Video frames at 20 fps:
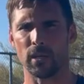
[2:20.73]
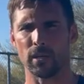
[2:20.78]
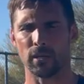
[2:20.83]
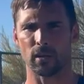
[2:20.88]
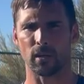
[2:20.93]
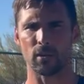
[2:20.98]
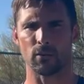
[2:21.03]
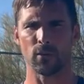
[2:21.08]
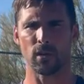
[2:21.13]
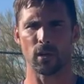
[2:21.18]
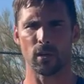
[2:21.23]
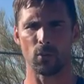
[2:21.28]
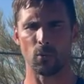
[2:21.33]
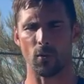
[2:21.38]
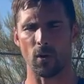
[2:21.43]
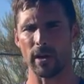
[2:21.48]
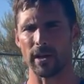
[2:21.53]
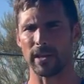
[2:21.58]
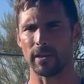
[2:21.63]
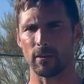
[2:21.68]
You know,
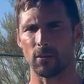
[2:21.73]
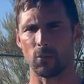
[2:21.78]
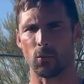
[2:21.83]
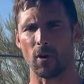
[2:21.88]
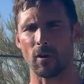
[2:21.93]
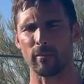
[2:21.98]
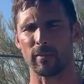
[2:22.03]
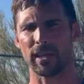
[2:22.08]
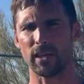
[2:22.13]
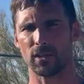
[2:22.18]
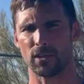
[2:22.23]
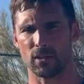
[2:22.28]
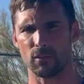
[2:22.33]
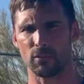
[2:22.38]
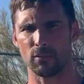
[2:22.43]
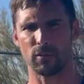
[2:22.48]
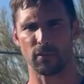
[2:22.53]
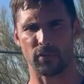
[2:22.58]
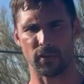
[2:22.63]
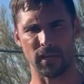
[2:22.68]
why? What makes
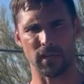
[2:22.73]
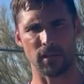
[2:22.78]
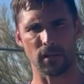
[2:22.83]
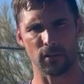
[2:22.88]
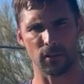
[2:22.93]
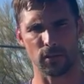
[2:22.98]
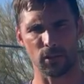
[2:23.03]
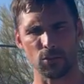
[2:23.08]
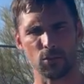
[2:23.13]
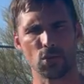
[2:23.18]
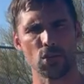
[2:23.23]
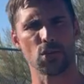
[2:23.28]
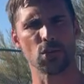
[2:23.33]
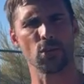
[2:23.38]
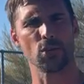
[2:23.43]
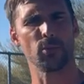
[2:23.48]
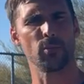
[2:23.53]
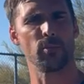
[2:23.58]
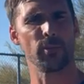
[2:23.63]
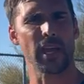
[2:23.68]
you think that you
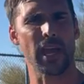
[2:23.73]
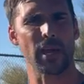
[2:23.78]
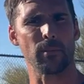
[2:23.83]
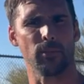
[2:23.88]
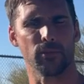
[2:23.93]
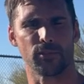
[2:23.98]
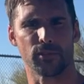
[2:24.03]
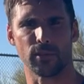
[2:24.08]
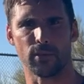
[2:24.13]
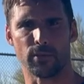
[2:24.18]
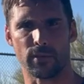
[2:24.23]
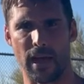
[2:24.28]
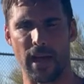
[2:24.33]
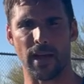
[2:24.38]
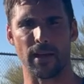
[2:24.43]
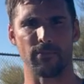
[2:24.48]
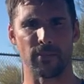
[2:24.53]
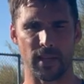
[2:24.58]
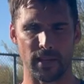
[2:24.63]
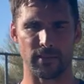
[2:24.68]
should be able to do that?
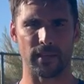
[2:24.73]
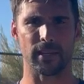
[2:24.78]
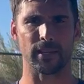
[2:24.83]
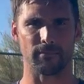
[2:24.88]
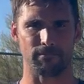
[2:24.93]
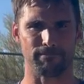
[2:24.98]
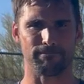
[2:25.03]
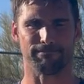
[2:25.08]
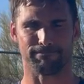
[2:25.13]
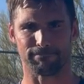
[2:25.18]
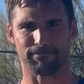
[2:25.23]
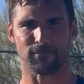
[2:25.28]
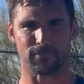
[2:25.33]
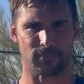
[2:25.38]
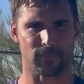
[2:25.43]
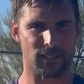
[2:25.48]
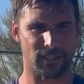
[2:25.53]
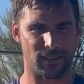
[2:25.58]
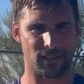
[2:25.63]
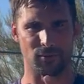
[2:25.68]
And then they,
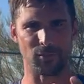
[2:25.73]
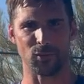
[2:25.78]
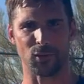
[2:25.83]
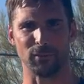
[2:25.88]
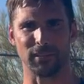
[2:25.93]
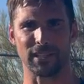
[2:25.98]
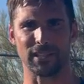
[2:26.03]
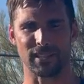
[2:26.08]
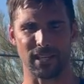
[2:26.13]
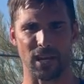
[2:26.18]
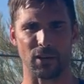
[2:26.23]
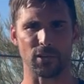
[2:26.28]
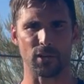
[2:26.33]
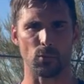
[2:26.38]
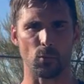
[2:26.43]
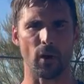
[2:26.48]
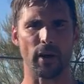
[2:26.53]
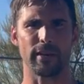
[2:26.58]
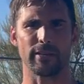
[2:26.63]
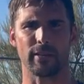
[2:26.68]
you know, normally tell you
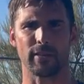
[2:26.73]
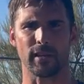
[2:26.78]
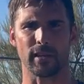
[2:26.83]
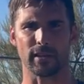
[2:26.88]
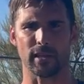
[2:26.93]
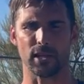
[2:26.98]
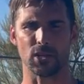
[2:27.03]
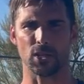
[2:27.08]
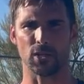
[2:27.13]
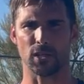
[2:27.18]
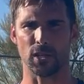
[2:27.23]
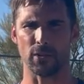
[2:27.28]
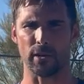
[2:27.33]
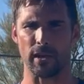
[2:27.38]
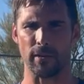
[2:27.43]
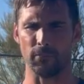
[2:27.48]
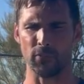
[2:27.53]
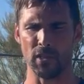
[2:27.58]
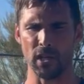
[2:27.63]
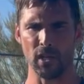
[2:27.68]
why they think they should do
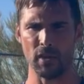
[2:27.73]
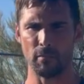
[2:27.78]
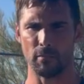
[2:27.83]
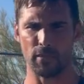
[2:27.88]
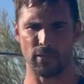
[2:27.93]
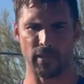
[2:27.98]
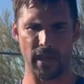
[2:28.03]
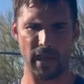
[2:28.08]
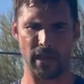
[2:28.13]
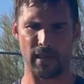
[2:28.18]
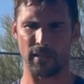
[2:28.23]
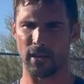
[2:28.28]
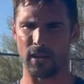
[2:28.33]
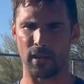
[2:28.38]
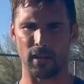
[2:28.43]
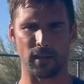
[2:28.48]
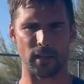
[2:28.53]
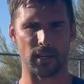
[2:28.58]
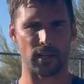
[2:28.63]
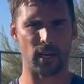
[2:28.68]
it, but they're
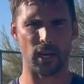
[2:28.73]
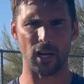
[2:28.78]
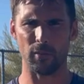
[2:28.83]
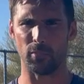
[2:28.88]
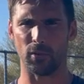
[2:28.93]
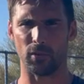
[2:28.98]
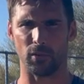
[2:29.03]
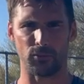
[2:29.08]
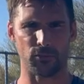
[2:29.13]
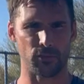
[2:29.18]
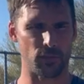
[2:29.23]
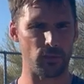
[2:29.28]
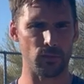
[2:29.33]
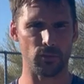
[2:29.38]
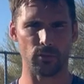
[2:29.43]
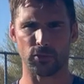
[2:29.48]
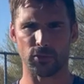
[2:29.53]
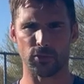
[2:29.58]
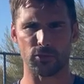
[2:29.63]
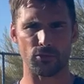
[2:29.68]
a couple,
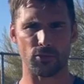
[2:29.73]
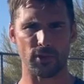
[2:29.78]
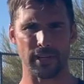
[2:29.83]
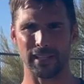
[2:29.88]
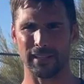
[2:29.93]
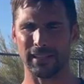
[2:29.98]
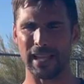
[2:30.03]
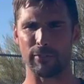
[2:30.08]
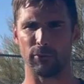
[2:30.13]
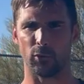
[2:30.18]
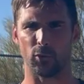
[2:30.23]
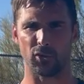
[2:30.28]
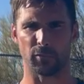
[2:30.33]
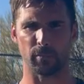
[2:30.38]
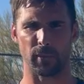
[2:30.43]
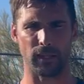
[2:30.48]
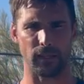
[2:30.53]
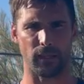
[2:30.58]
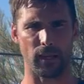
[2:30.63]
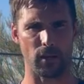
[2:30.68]
two, three levels
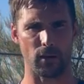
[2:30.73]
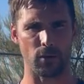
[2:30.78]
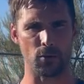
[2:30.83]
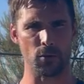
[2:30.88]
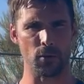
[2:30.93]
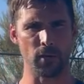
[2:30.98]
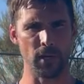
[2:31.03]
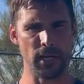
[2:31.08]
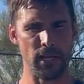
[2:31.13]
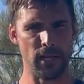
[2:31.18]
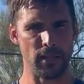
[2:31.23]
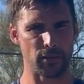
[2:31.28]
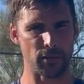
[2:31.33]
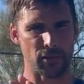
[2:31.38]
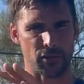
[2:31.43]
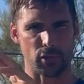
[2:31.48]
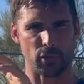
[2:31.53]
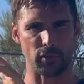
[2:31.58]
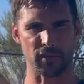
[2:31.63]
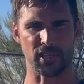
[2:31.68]
below the
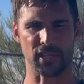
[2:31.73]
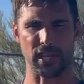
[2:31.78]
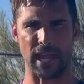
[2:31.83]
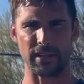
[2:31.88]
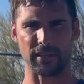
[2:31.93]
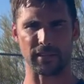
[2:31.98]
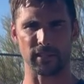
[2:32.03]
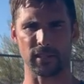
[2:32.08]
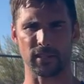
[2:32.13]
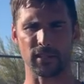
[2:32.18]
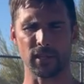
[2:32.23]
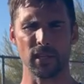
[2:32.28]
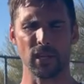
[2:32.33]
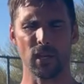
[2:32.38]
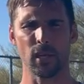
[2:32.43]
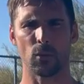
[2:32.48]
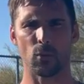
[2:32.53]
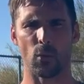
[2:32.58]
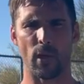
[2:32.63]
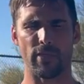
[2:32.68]
sort of standard
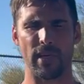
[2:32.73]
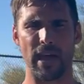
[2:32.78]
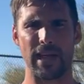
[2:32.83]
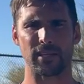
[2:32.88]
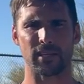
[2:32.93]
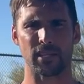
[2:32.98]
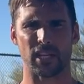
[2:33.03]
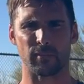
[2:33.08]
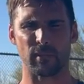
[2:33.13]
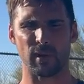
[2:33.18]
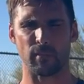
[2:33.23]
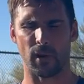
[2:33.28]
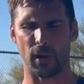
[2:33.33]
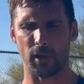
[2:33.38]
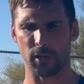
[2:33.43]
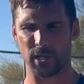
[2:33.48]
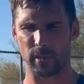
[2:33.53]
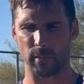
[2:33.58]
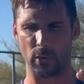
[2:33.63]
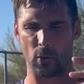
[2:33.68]
where that's going to be
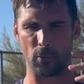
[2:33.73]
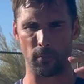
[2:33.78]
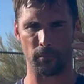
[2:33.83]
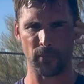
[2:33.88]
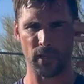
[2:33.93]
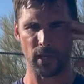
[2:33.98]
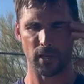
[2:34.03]
possible.